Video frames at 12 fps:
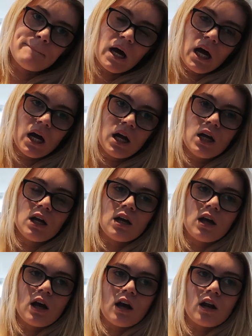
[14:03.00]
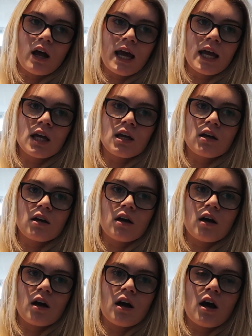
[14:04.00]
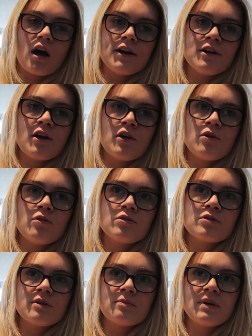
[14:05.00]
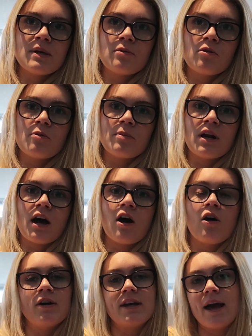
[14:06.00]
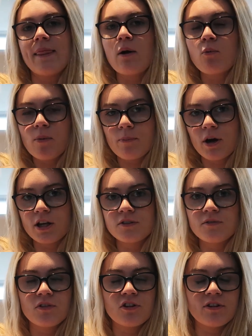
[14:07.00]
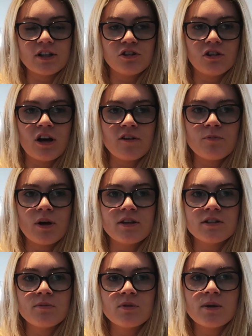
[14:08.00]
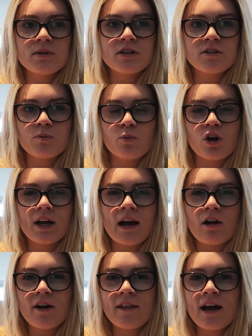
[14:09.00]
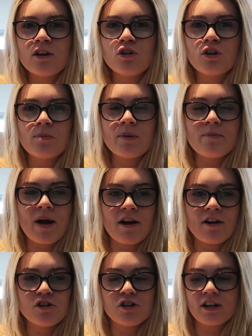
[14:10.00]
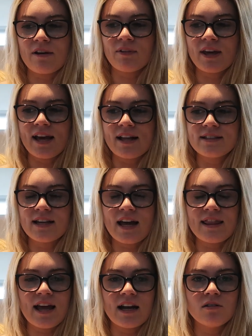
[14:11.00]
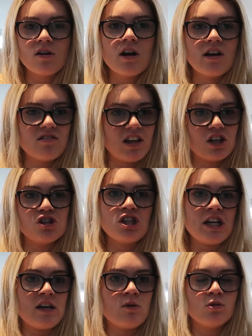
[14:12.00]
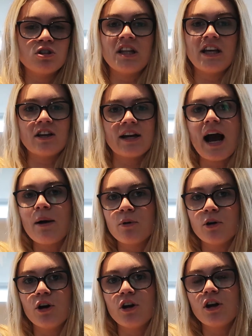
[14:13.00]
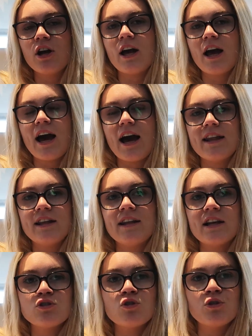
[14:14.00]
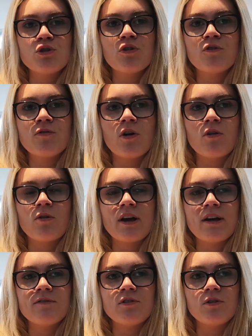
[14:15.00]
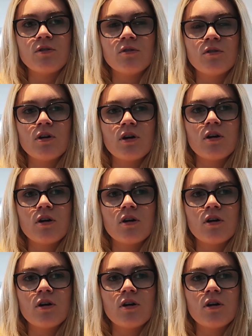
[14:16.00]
but like I know some people will be like, oh yeah, that one person for the rest of your life, but sometimes it doesn't work out like that. You could be married, you could have kids, and then they could cheat, or something could happen, and then that's not your fault if you